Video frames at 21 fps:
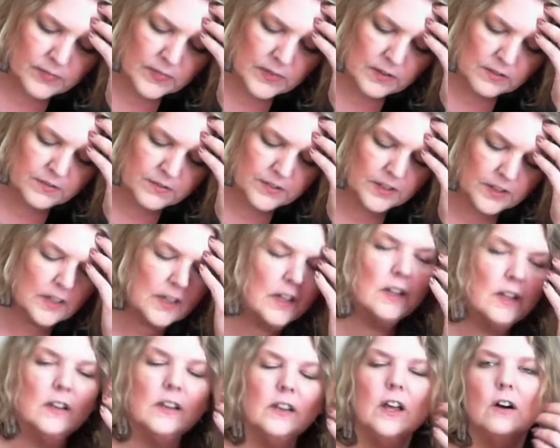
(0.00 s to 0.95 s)
feeling
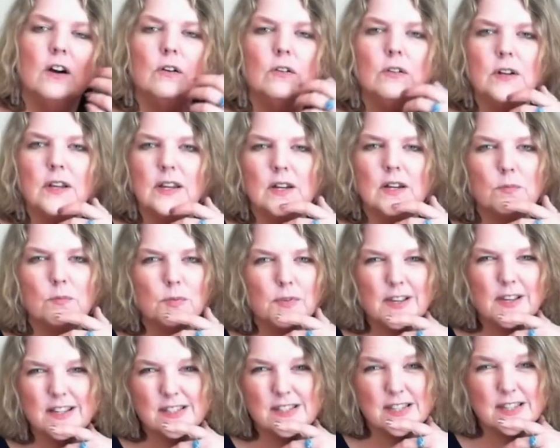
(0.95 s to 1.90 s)
alone in a
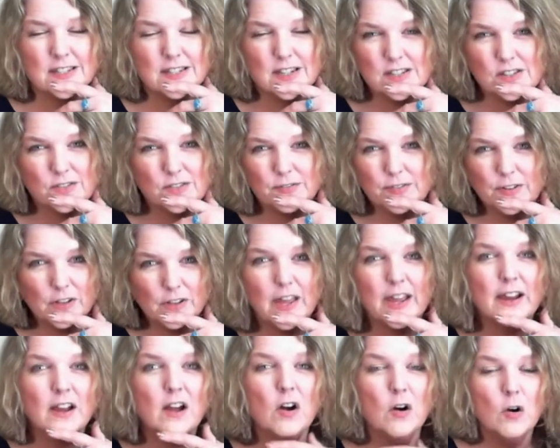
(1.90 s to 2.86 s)
place that doesn't feel
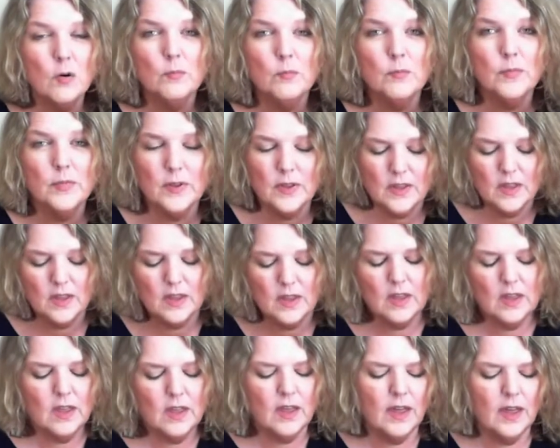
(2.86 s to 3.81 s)
like home.
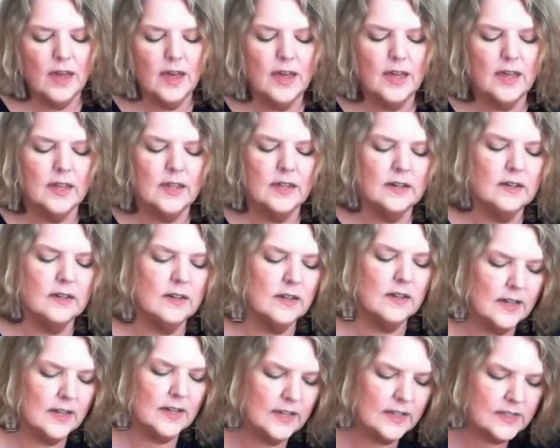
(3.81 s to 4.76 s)
And
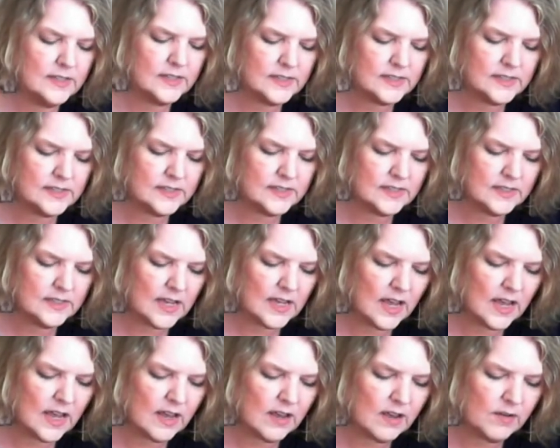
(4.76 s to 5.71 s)
it's,
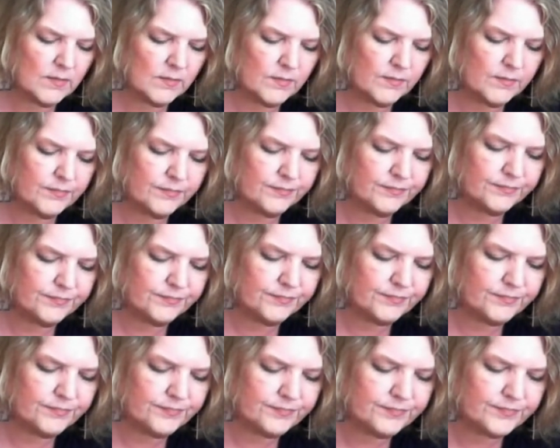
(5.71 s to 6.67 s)
what
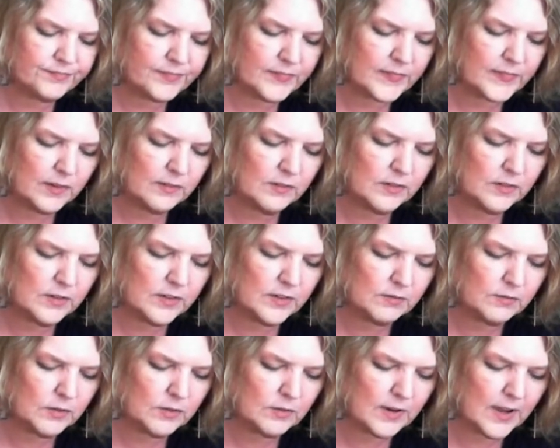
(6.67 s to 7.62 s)

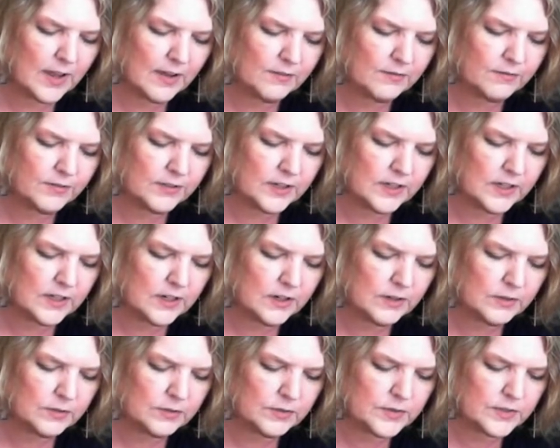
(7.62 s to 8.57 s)
do I have for the
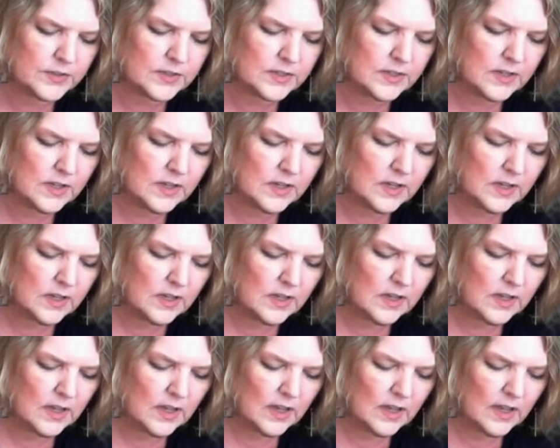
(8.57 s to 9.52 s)
notes?
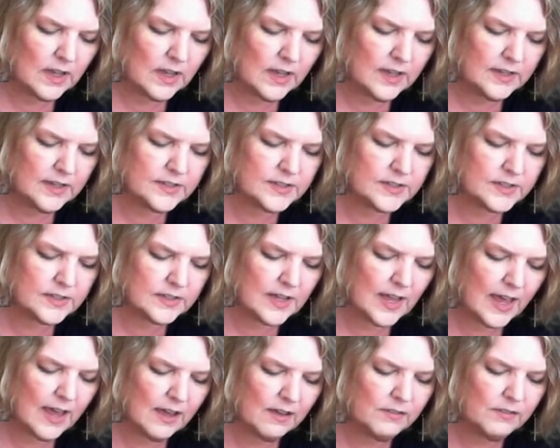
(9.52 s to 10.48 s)
It's
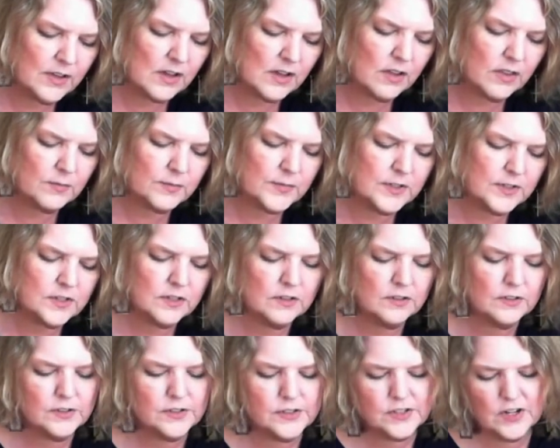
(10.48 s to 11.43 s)
having all the
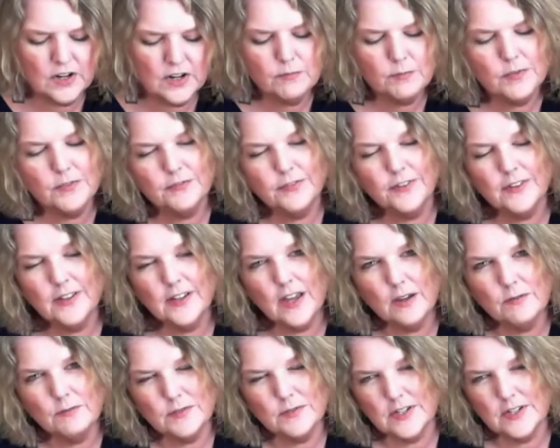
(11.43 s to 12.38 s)
material stuff, but feeling
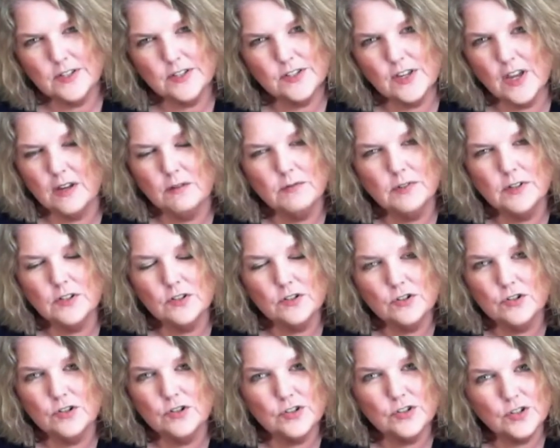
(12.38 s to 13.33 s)
empty inside because you
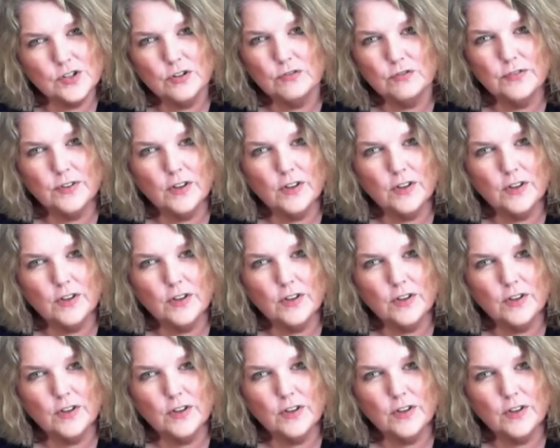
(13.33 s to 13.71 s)
just don't feel